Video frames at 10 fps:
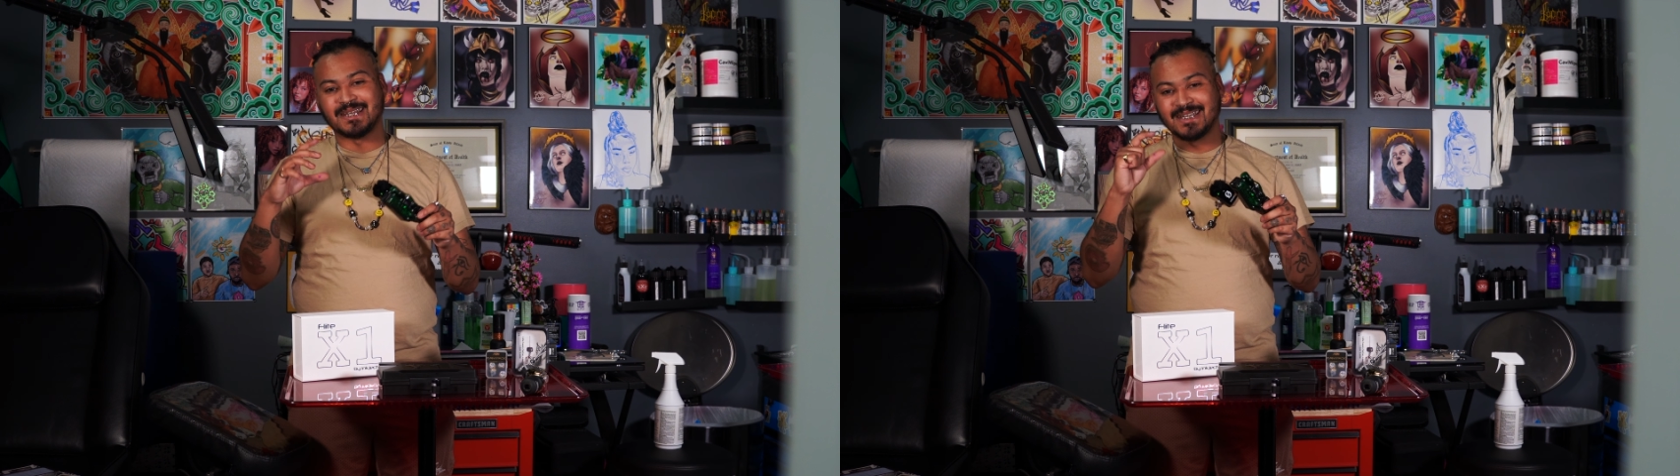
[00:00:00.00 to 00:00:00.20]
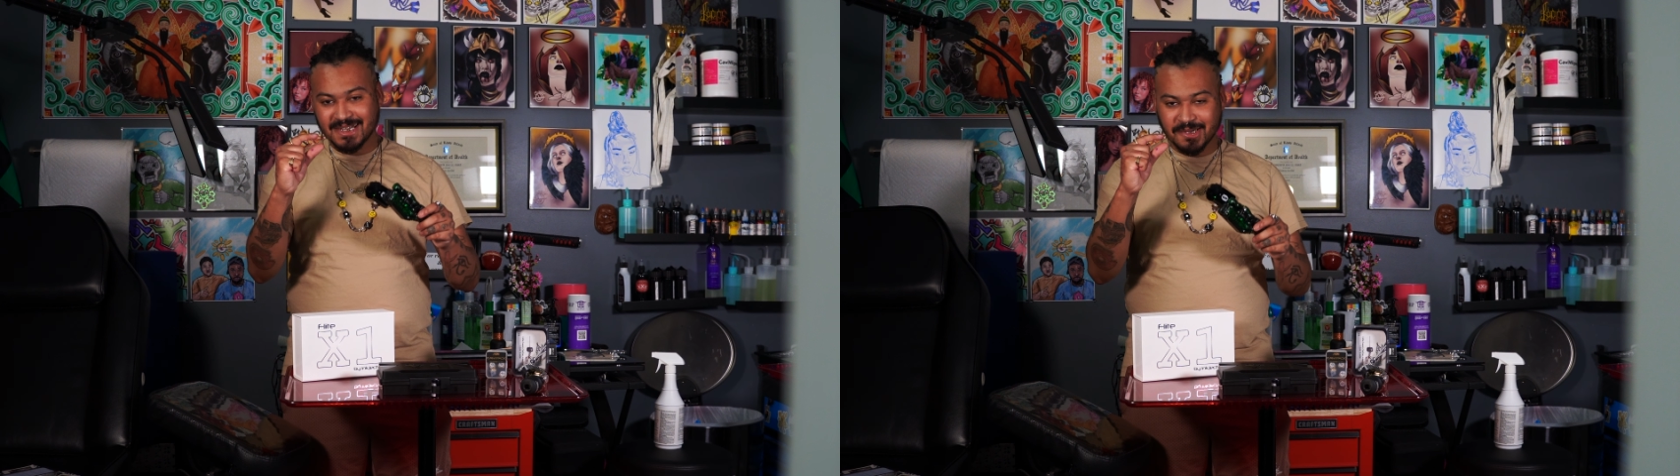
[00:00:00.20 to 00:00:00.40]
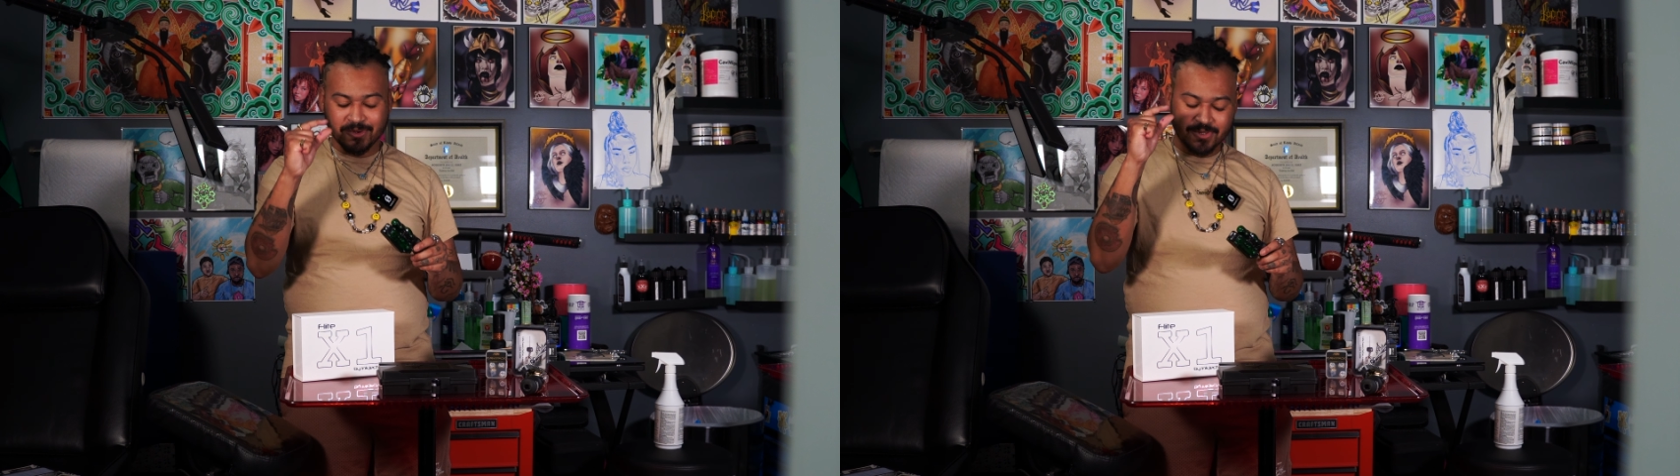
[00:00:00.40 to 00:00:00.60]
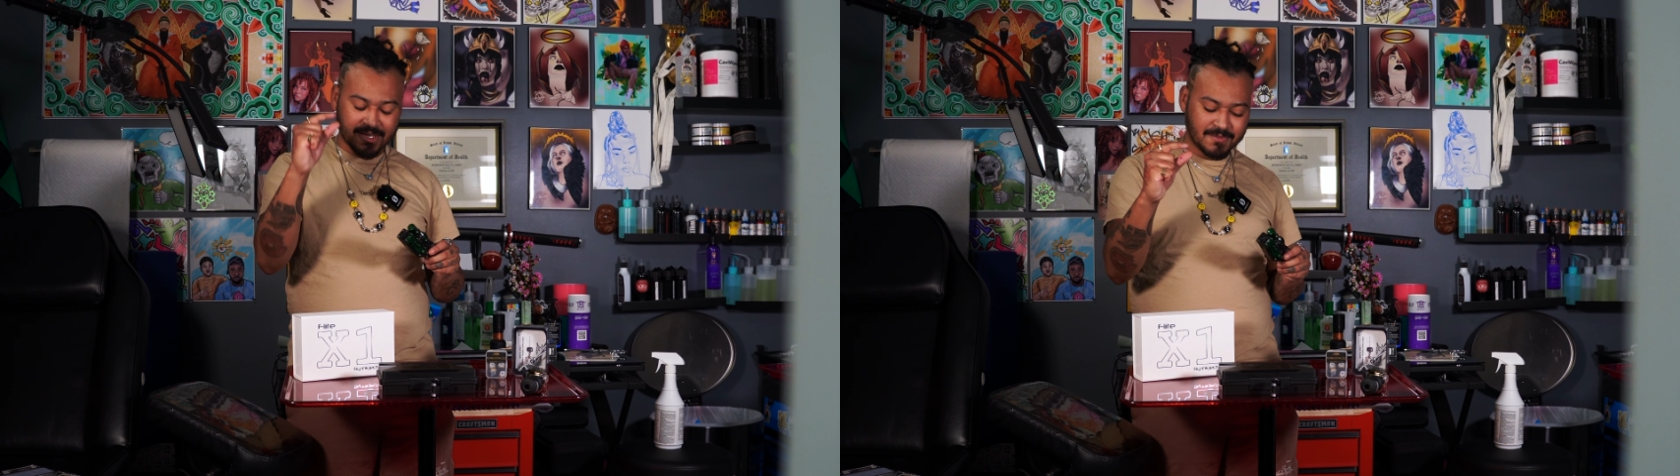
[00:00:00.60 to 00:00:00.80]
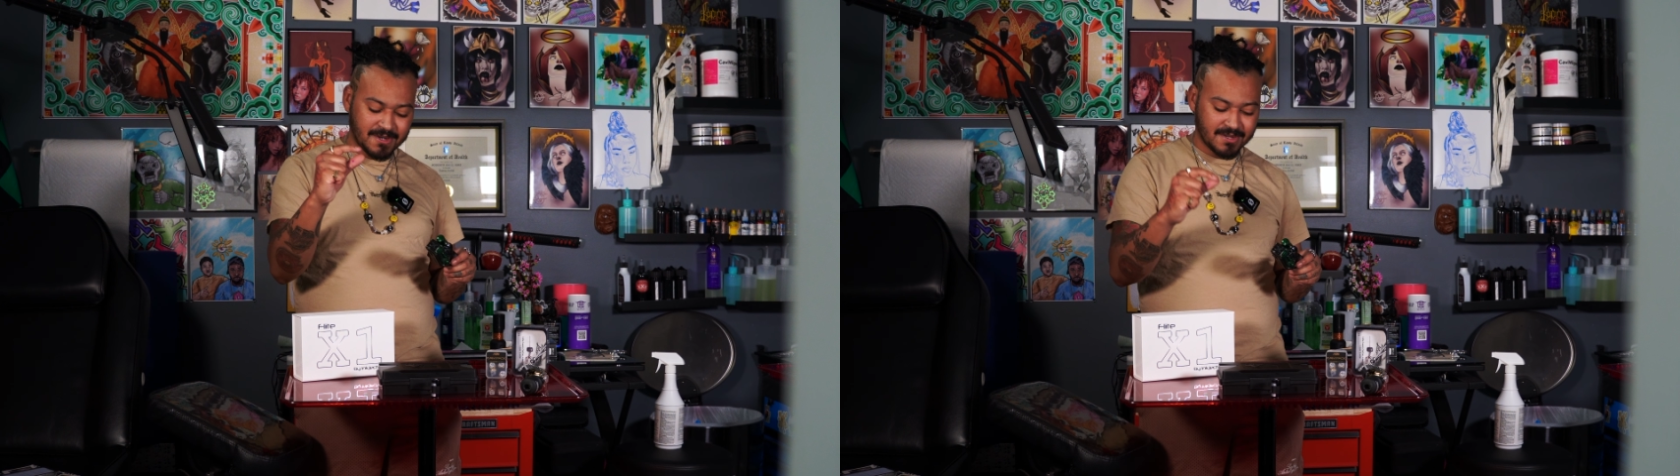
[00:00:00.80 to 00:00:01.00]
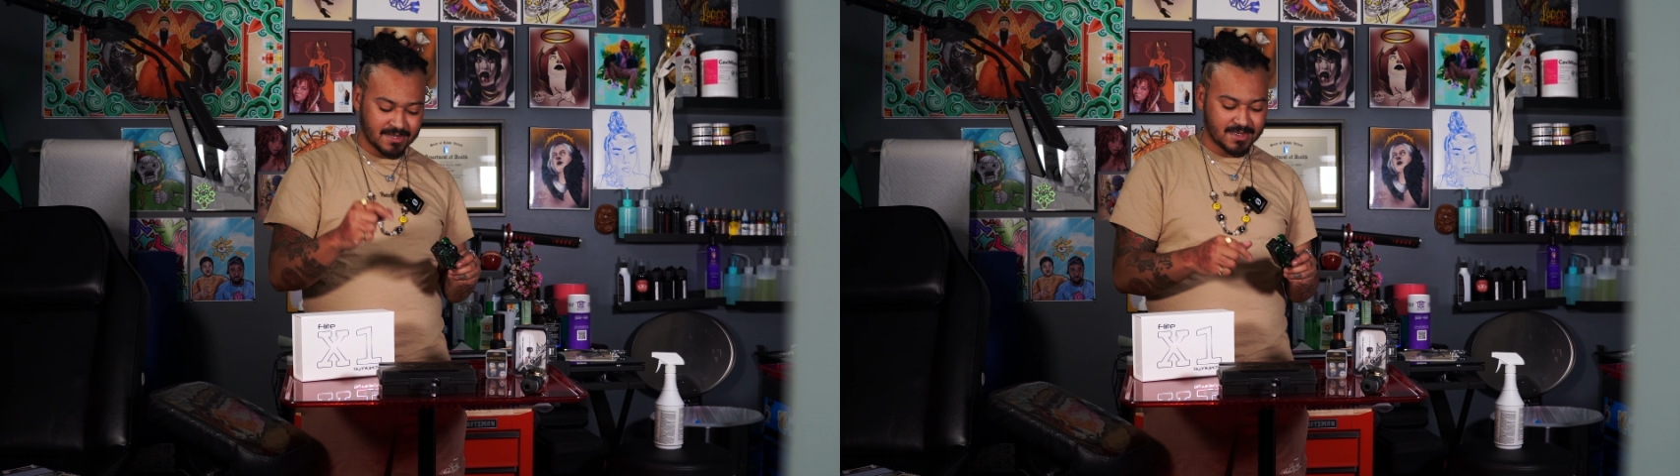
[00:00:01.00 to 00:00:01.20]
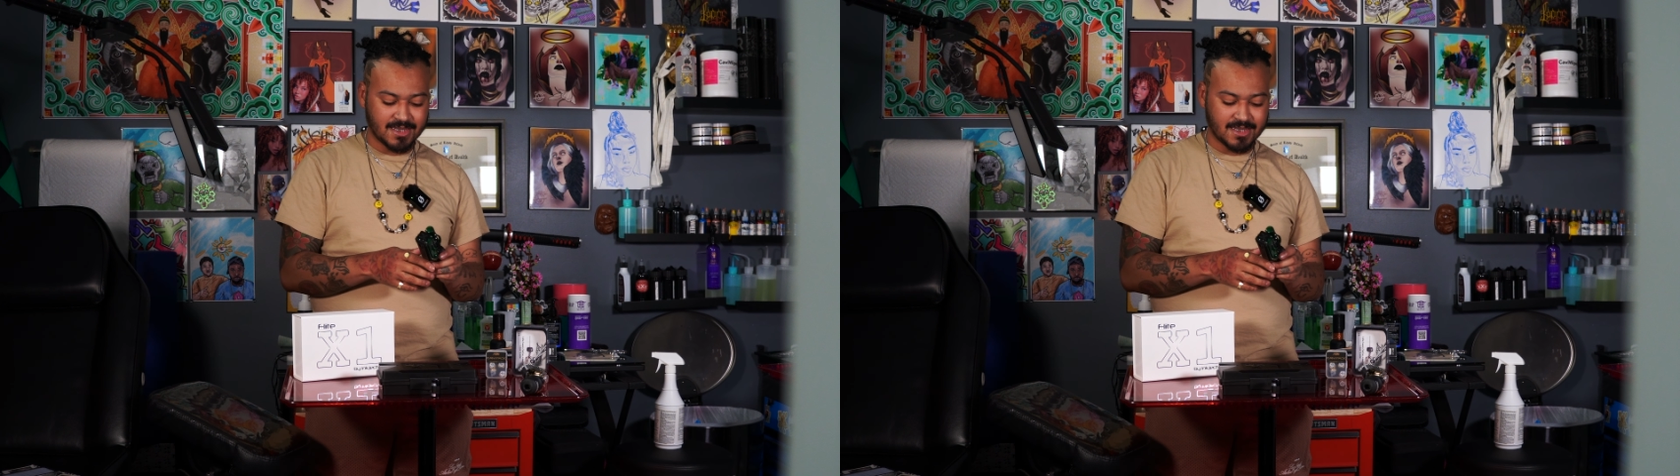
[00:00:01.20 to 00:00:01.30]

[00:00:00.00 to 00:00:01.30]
a little limiting